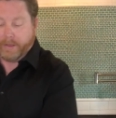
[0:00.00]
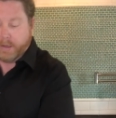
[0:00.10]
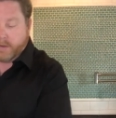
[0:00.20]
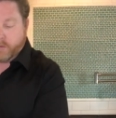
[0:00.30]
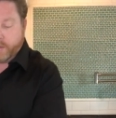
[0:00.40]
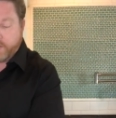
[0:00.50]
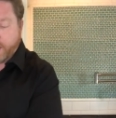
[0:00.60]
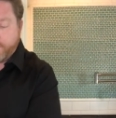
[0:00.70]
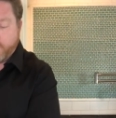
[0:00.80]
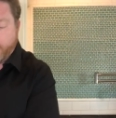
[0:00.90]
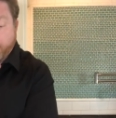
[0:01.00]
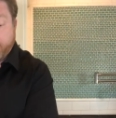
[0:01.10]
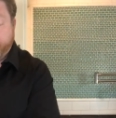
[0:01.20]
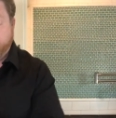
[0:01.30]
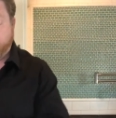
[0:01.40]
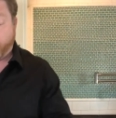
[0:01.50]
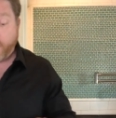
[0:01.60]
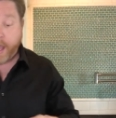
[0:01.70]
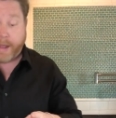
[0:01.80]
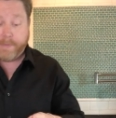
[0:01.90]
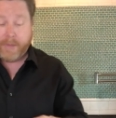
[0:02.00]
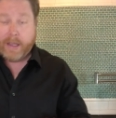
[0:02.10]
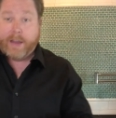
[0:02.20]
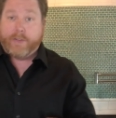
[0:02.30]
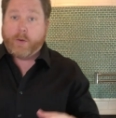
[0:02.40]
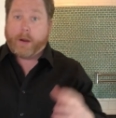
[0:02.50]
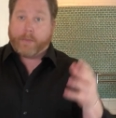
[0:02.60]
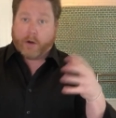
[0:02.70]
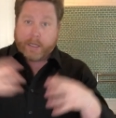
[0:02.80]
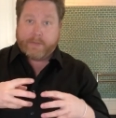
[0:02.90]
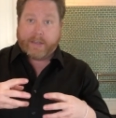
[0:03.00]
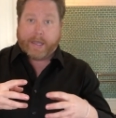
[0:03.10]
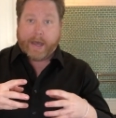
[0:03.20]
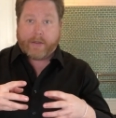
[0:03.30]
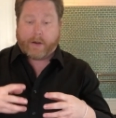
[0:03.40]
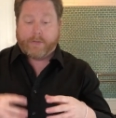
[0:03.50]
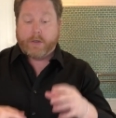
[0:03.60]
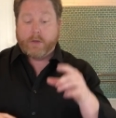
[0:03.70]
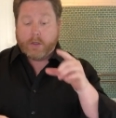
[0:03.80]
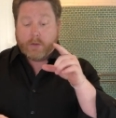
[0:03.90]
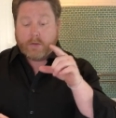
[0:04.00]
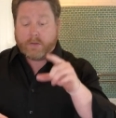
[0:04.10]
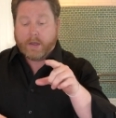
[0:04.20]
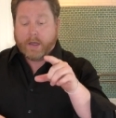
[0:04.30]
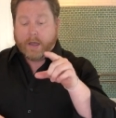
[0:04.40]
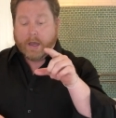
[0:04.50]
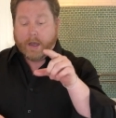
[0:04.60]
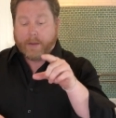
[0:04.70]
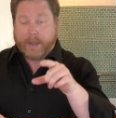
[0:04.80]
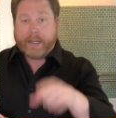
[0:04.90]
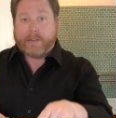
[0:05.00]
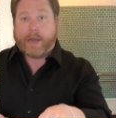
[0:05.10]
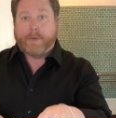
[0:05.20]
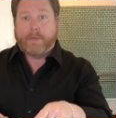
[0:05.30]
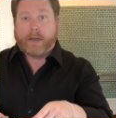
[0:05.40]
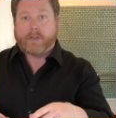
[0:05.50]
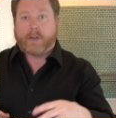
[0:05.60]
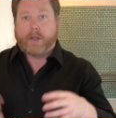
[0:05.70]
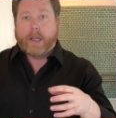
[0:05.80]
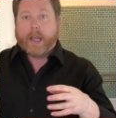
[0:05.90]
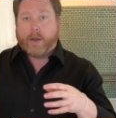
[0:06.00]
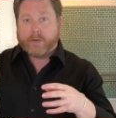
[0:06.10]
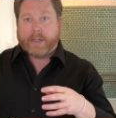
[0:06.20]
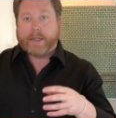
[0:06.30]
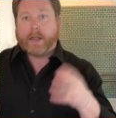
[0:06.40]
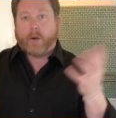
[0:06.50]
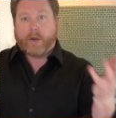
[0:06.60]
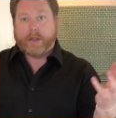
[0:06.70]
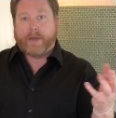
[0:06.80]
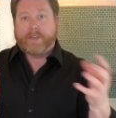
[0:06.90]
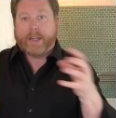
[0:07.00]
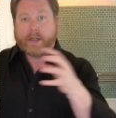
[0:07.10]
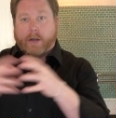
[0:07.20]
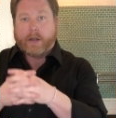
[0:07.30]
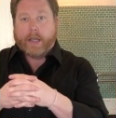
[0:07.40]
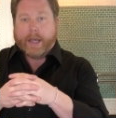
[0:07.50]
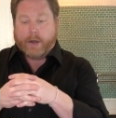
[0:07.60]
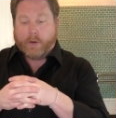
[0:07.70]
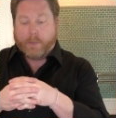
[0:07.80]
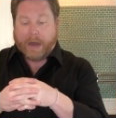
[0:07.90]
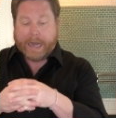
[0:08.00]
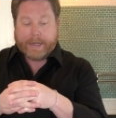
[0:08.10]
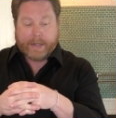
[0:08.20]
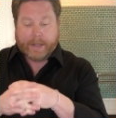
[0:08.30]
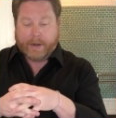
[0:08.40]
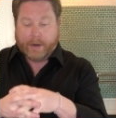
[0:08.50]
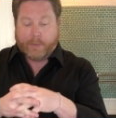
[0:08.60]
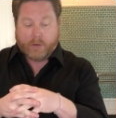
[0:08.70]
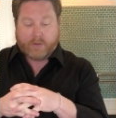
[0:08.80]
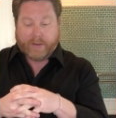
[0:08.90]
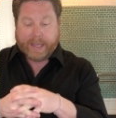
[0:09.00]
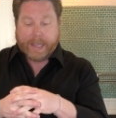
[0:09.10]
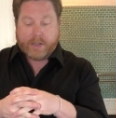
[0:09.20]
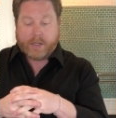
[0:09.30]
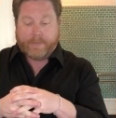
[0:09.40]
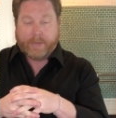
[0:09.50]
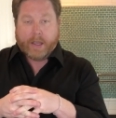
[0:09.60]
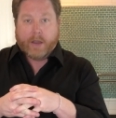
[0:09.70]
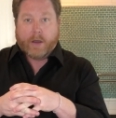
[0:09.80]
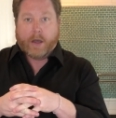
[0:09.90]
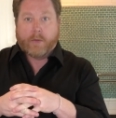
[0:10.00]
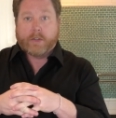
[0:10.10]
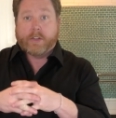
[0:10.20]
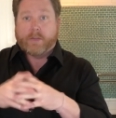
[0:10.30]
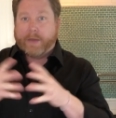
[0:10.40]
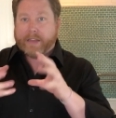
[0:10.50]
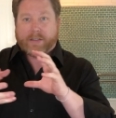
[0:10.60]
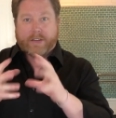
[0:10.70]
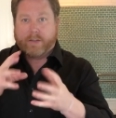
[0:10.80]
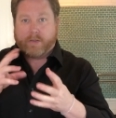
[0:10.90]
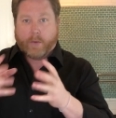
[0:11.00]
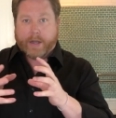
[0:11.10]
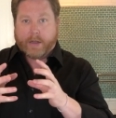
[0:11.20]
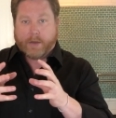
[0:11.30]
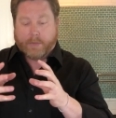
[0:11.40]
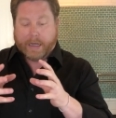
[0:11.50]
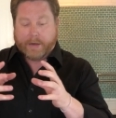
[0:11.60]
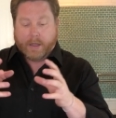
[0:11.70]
So anytime you wanna make a vinaigrette, if you wanna bring them together, if you use any type of mustard, it will take that oil, that vinegar, and it will bind it in an emulsification, which is basically just a way to combine